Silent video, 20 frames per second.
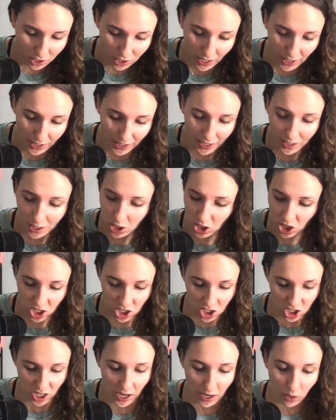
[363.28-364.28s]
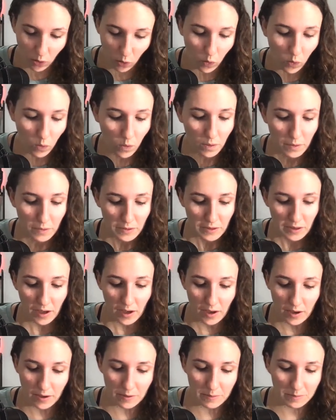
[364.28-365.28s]
I kind of changed that goal,
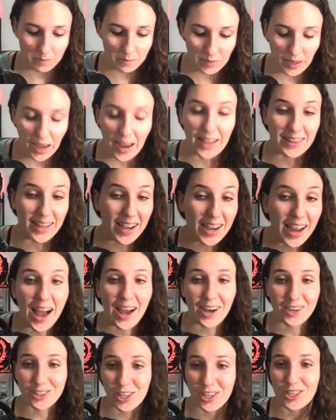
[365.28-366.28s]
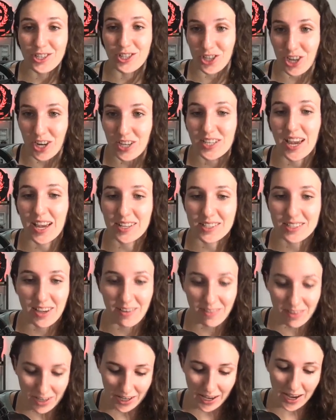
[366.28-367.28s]
and I actually just hit
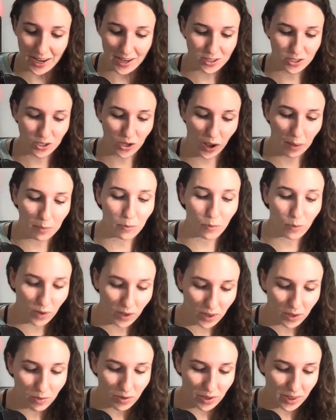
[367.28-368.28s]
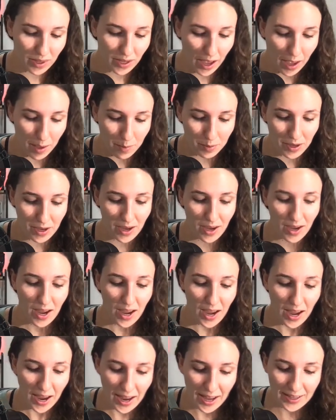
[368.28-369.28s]
70K, so I'm really, really happy.
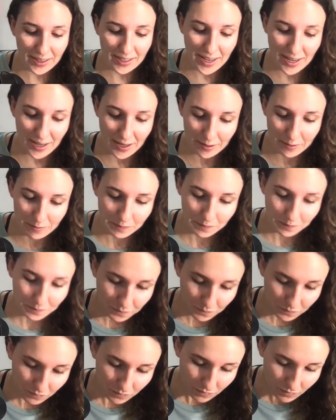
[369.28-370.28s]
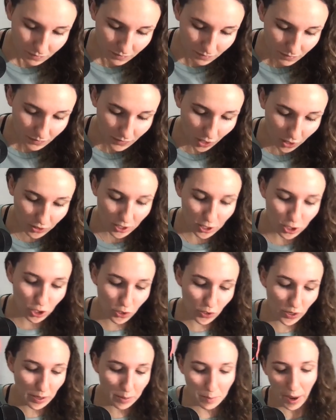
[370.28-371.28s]
And then on
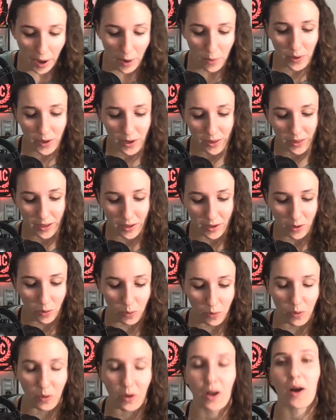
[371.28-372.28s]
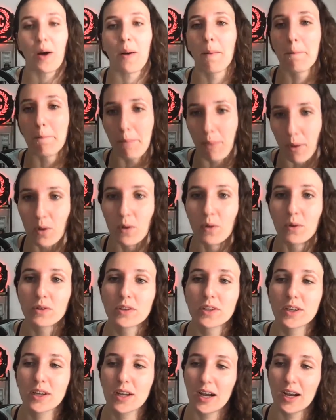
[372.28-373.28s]
Instagram, I went a little
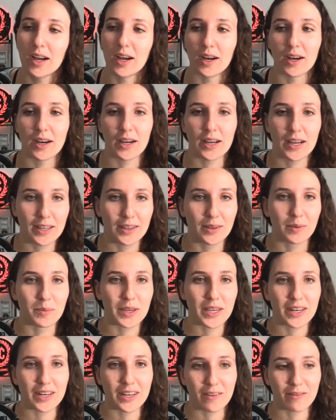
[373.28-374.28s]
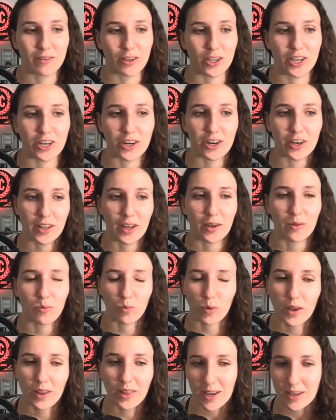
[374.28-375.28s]
bold in the beginning of the year, and
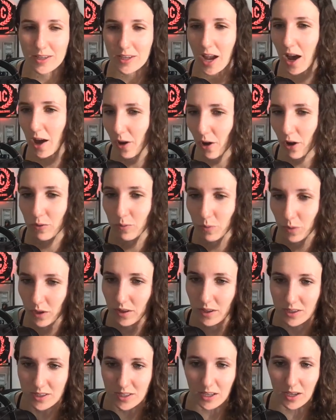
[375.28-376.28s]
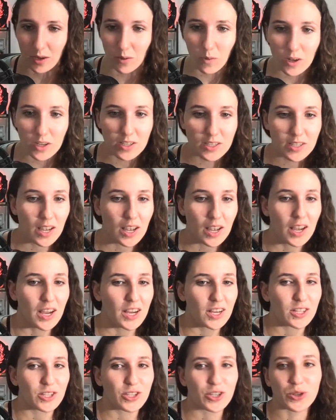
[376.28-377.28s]
then realized how unrealistic it was
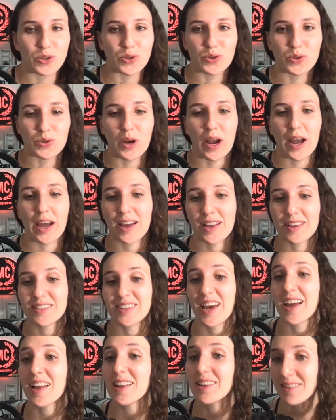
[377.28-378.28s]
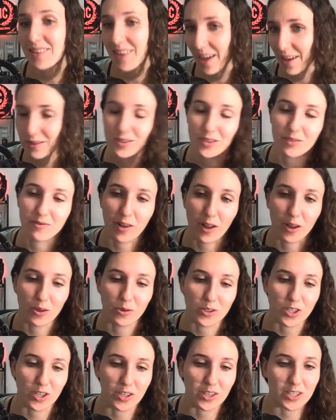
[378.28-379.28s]
to hit 10,000
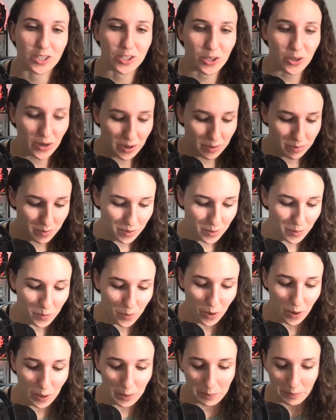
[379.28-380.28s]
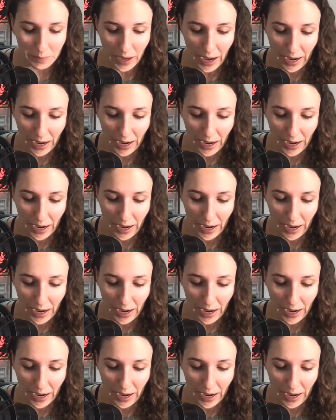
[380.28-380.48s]
followers on Instagram. I